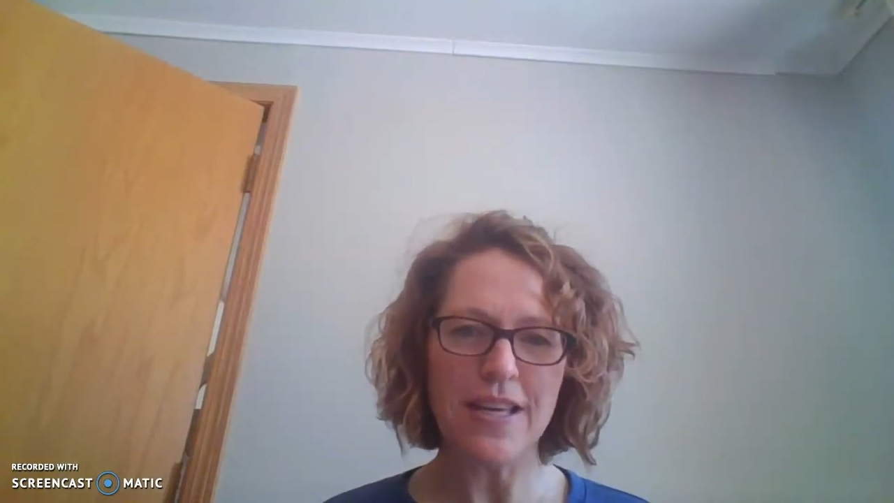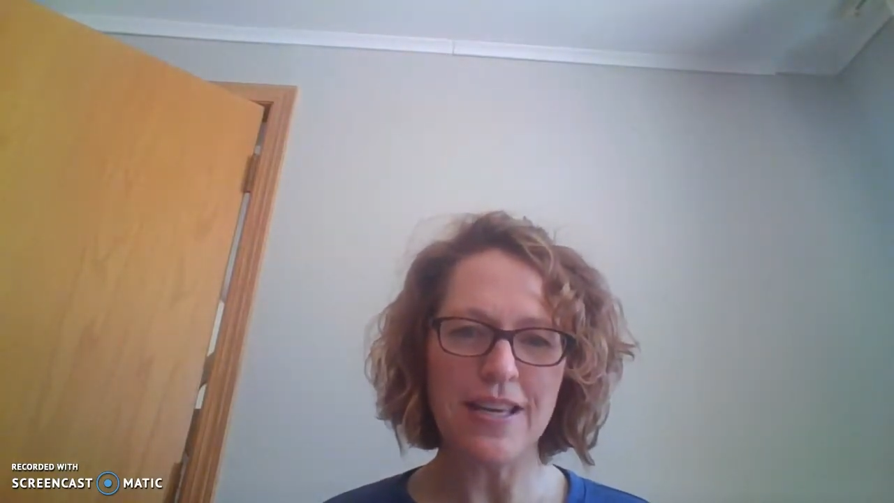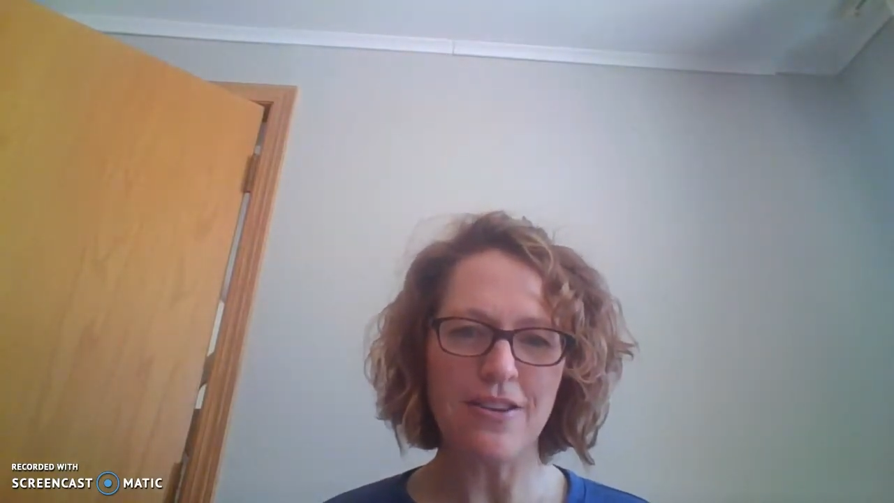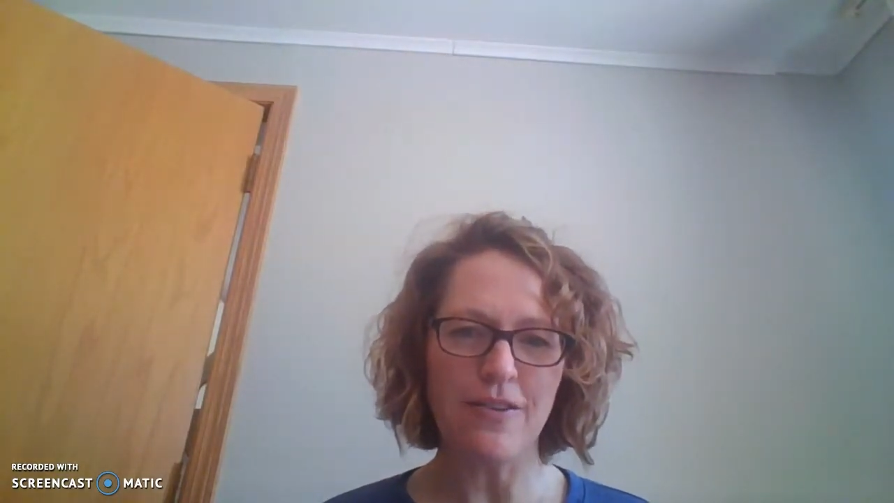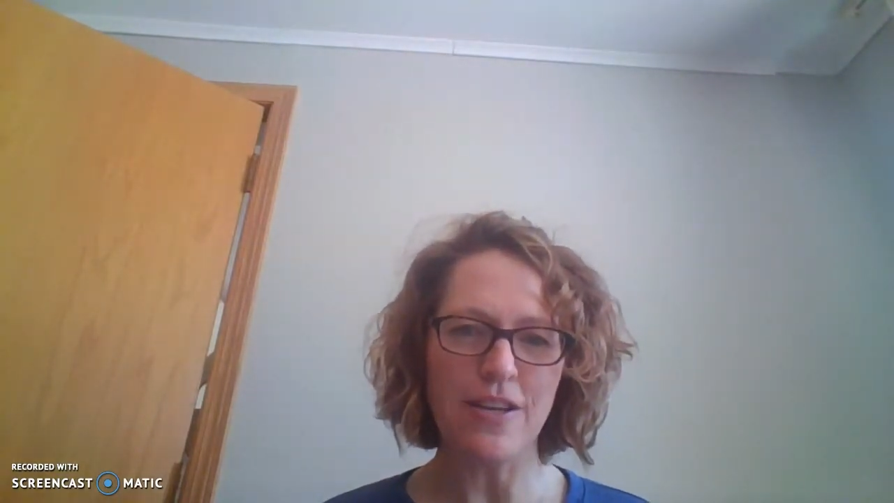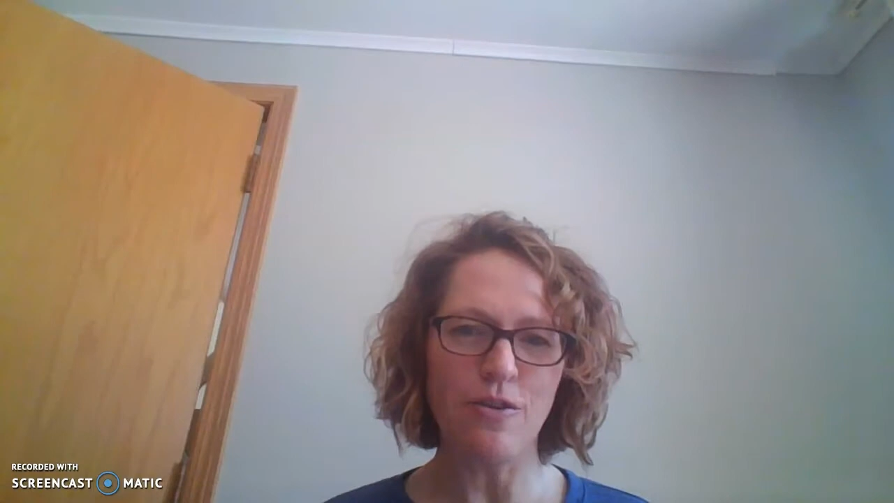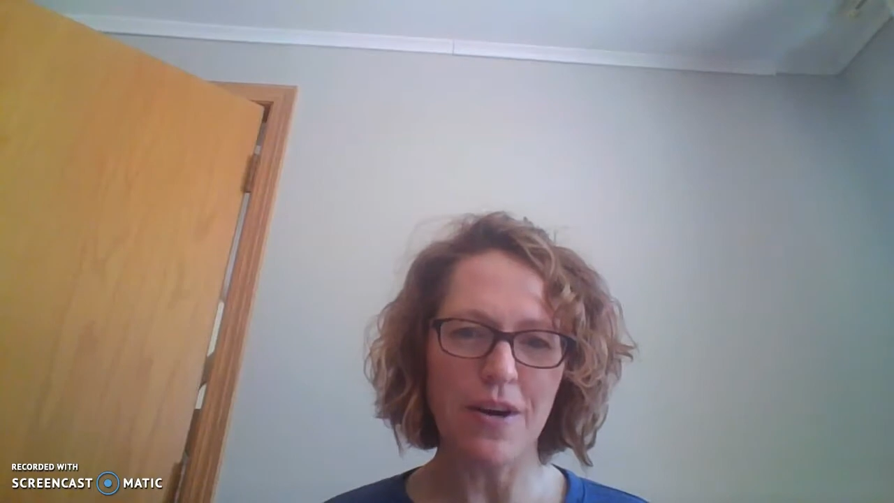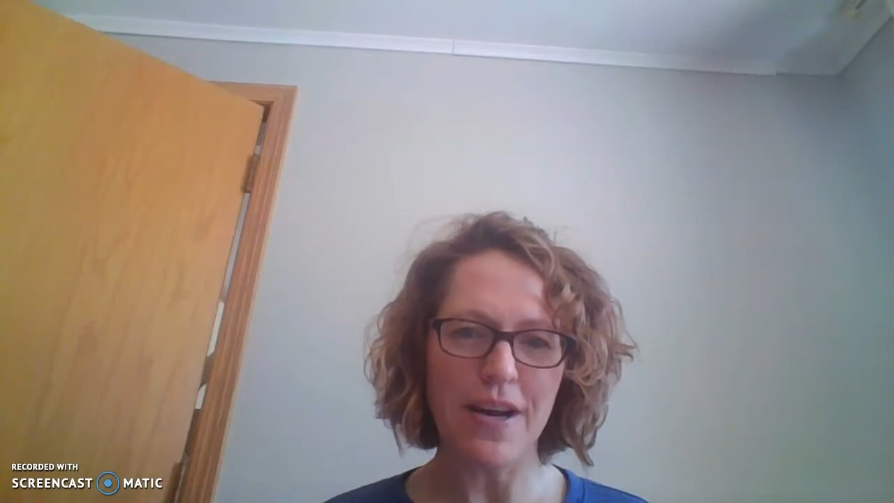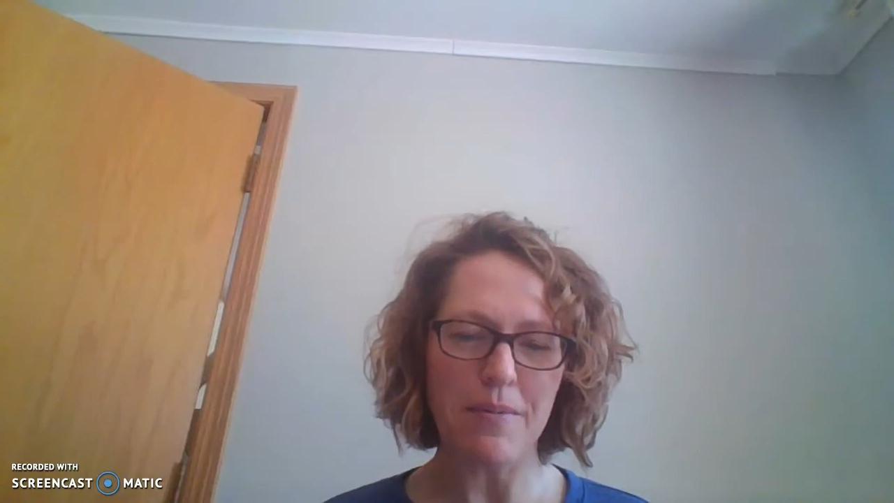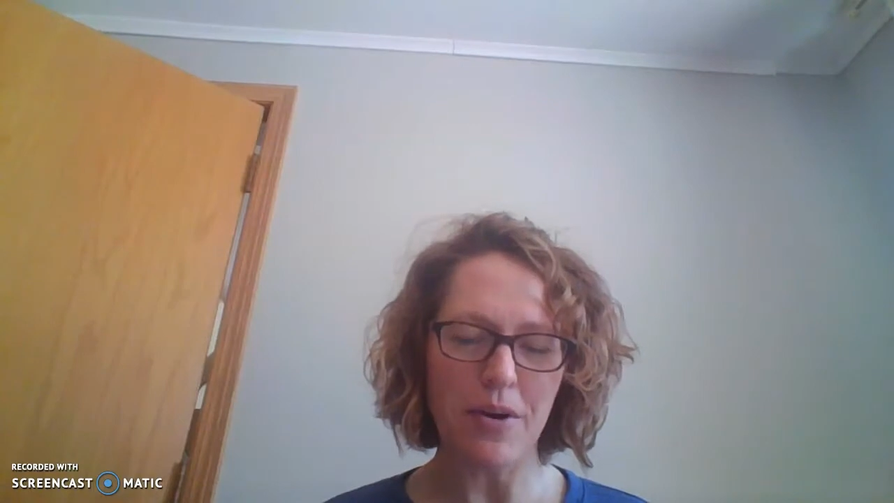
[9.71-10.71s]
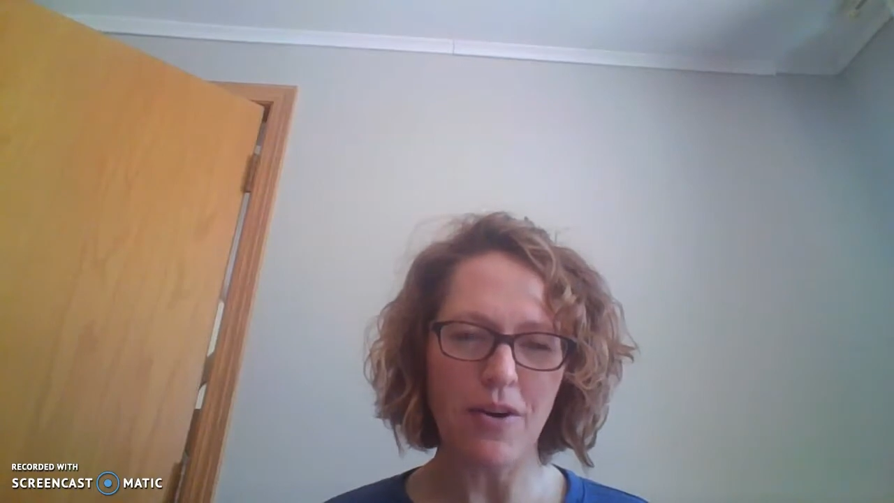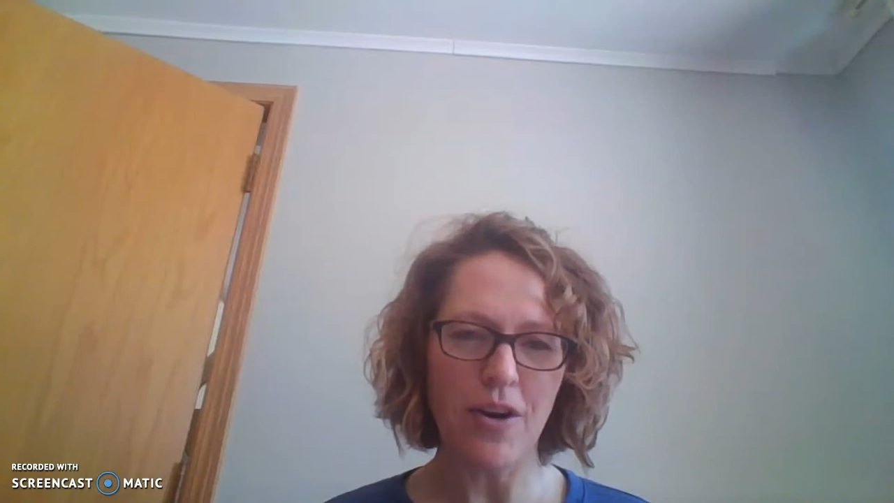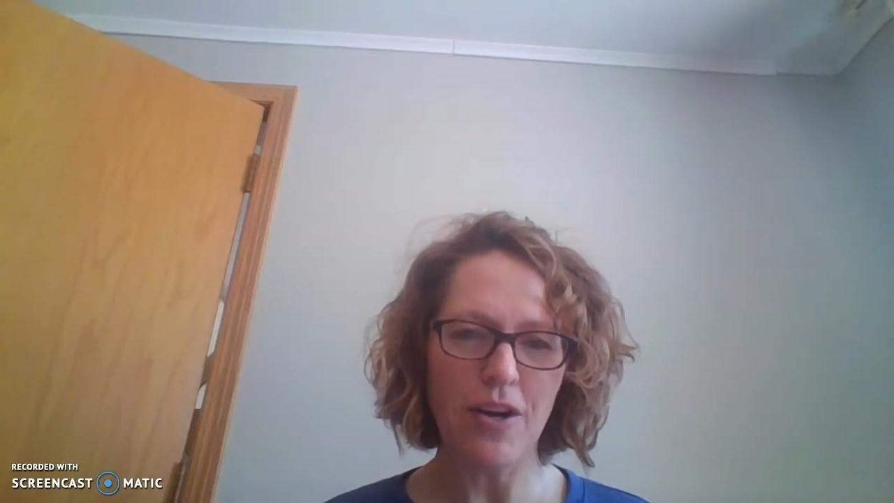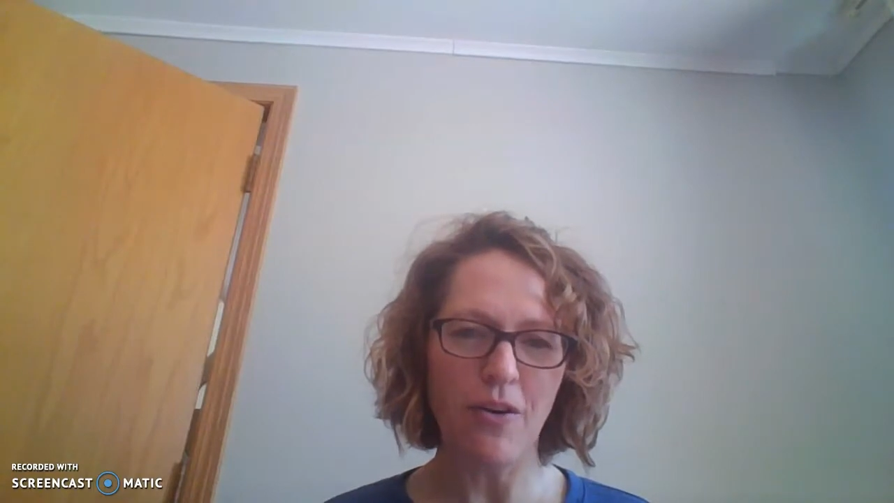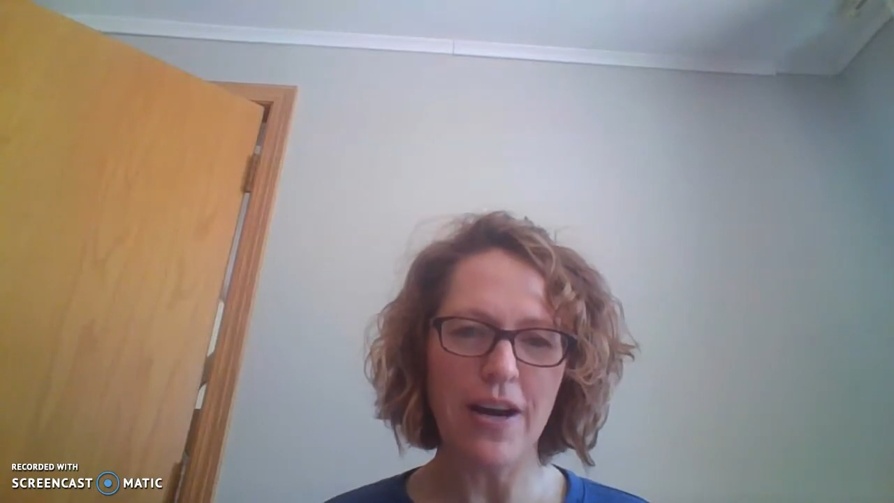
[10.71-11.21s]
either in your
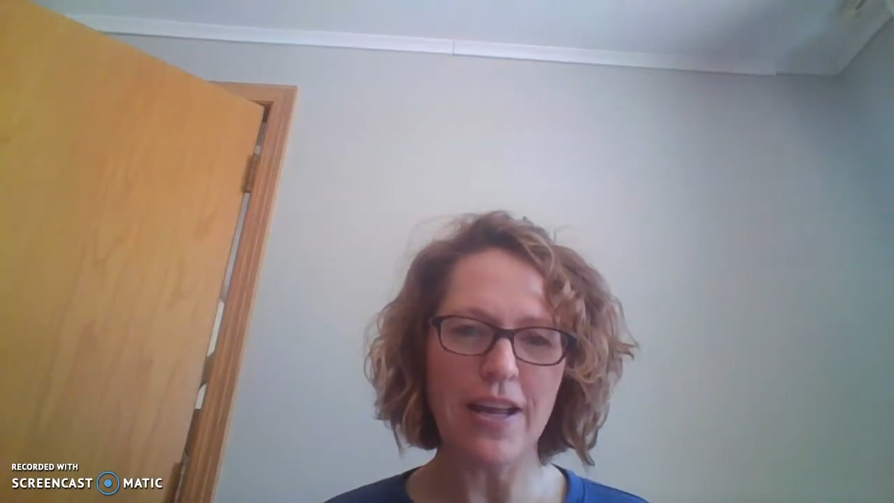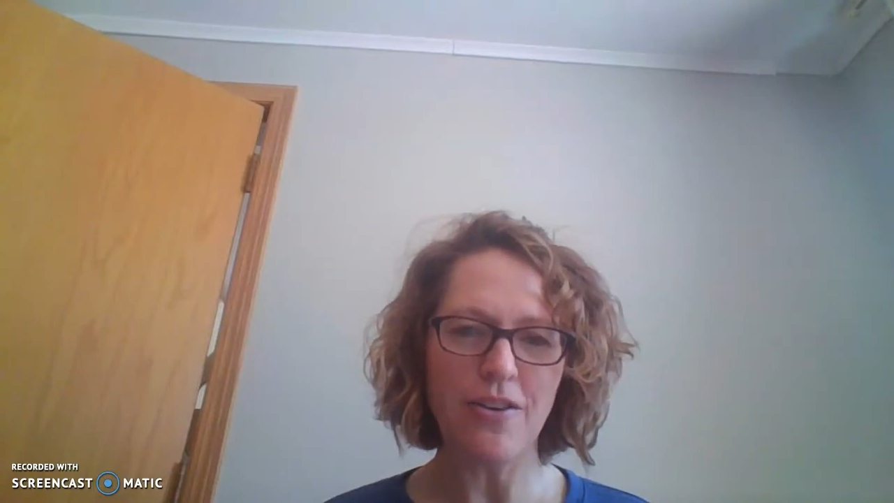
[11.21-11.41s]
neighborhood or in